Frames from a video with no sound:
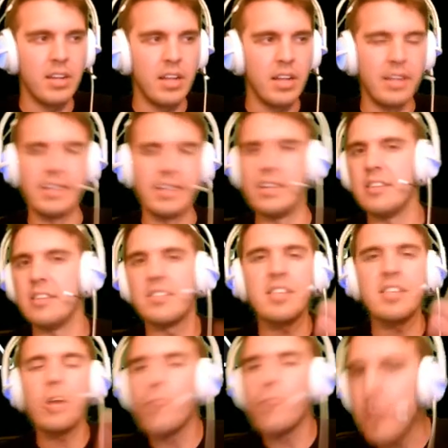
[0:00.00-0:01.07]
Is this
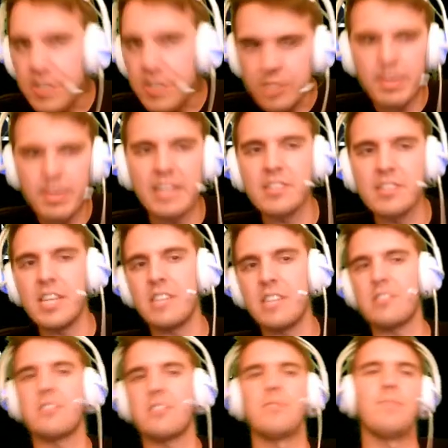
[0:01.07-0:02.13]
helpful? Is this making
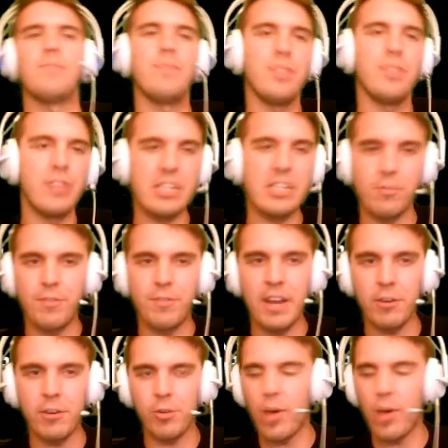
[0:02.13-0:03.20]
sense? You guys are
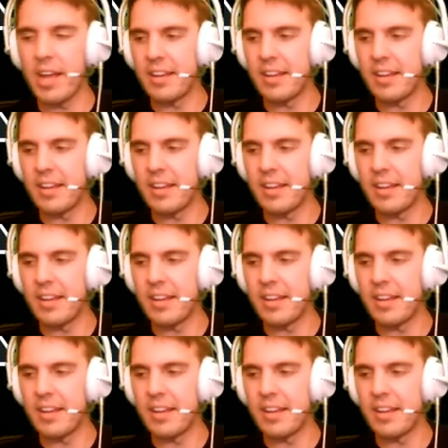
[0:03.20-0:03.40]
very quiet.